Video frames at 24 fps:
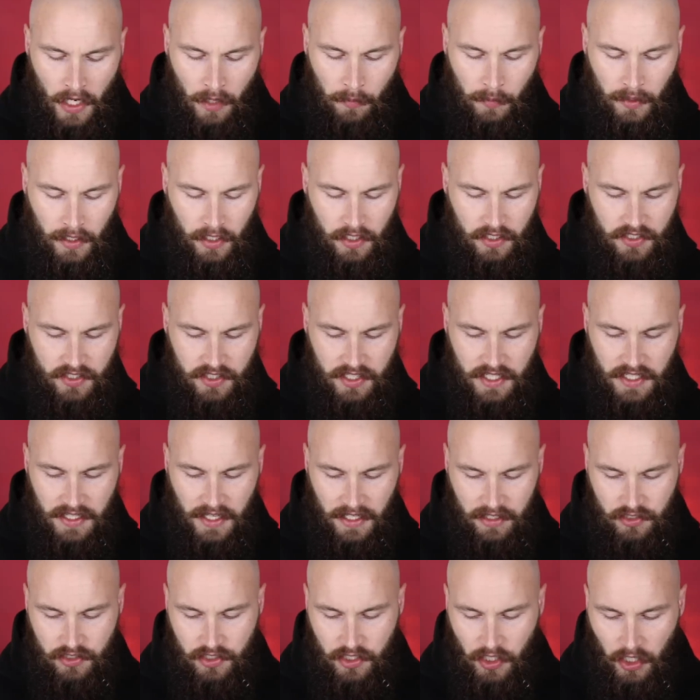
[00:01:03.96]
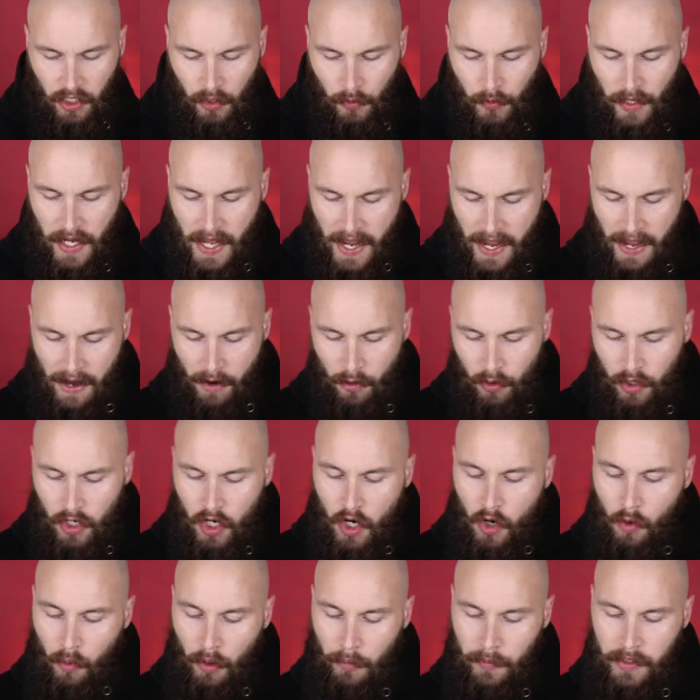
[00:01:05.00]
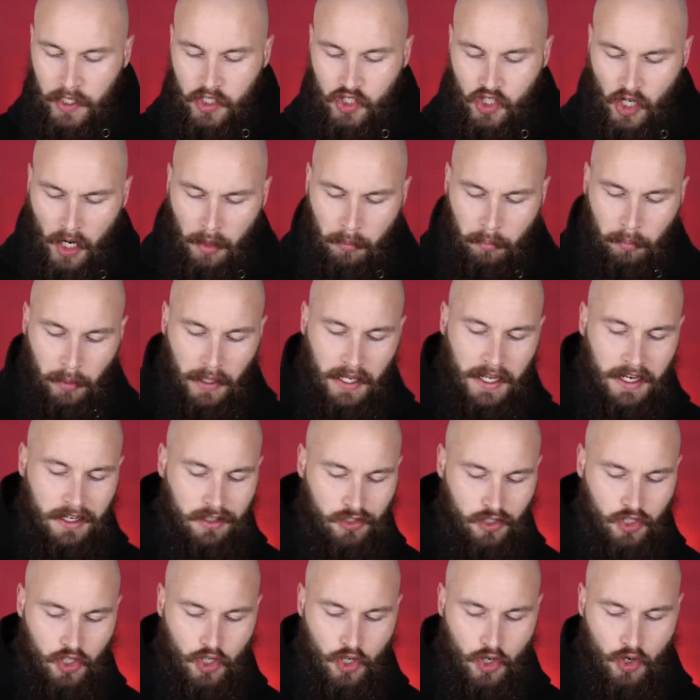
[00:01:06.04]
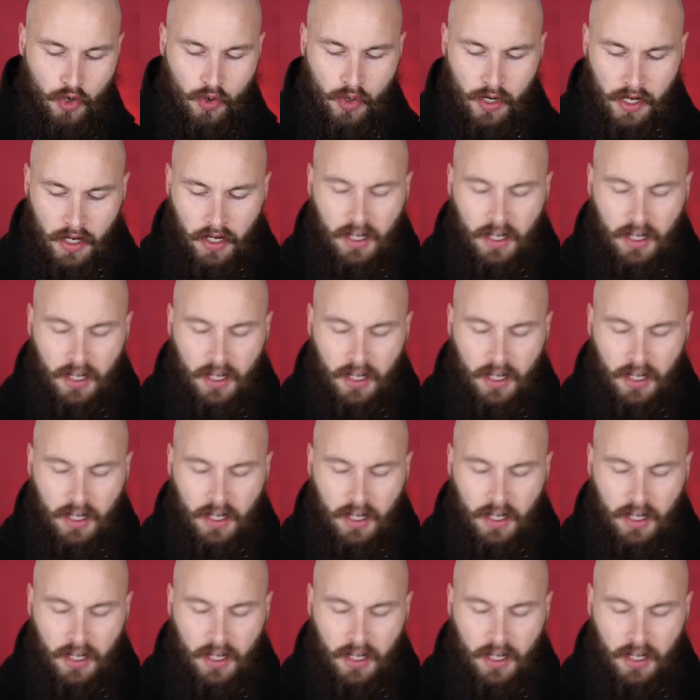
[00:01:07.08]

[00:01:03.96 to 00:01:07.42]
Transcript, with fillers: And we're gonna see that style now when we jump into